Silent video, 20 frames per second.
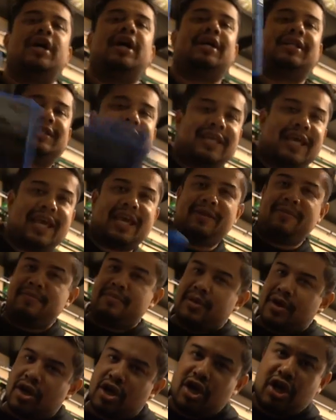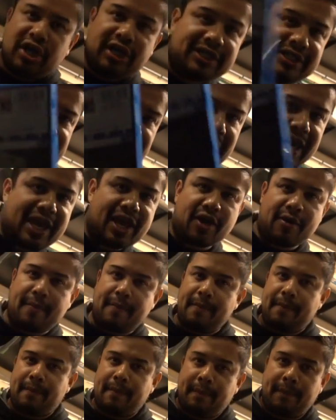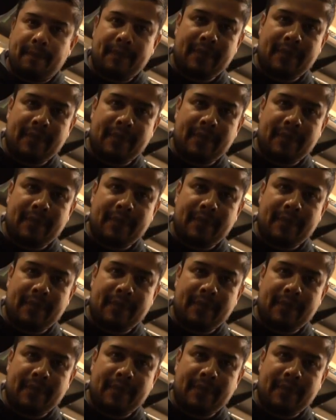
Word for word: at the same damn